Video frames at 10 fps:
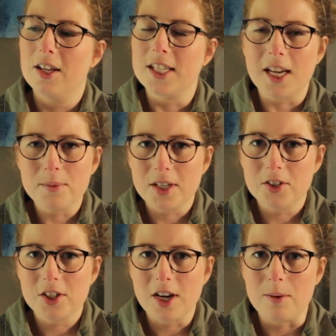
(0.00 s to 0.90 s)
Take them down
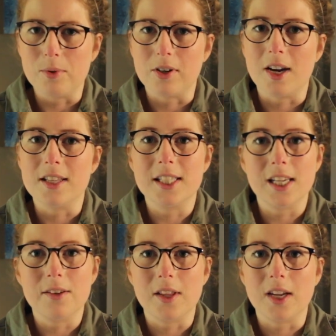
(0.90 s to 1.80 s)
to your cobbler and
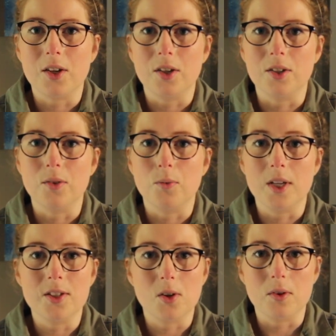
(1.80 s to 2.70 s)
see if they can
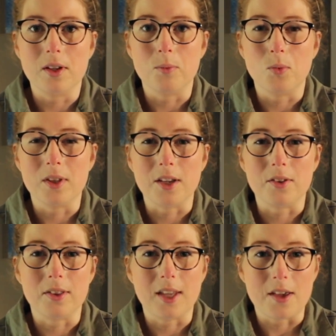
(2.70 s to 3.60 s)
resole them with
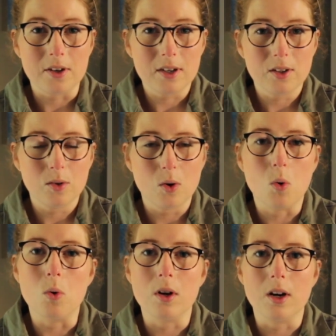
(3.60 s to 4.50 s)
either leather
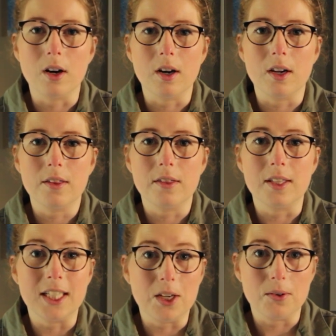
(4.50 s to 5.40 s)
or the
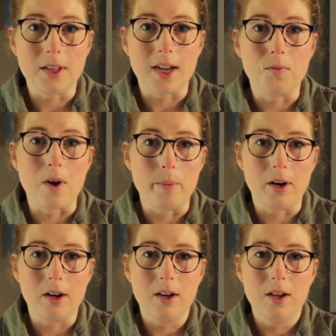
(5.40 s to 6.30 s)
Neolite
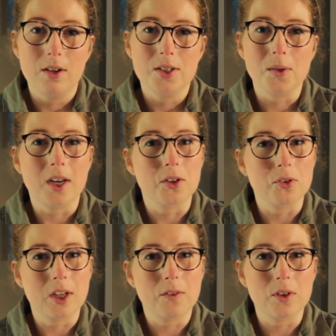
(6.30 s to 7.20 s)
rubber. So again, you're
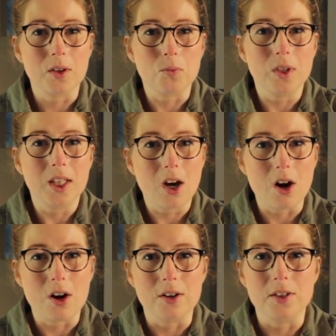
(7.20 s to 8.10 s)
looking for that really
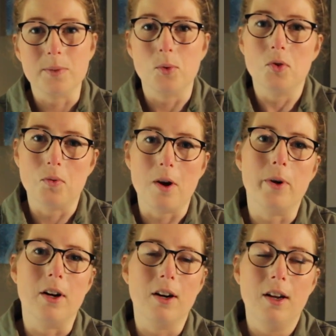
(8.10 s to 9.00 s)
hard, smooth
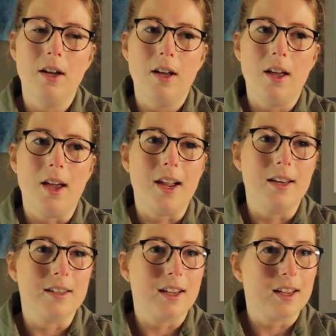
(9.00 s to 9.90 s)
rubber.
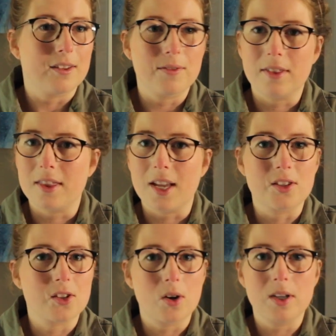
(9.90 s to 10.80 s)
And
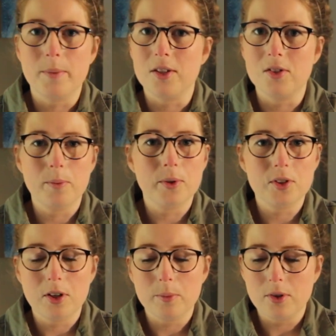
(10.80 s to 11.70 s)
it's going to be super
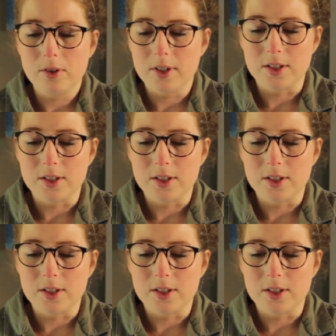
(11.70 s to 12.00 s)
durable.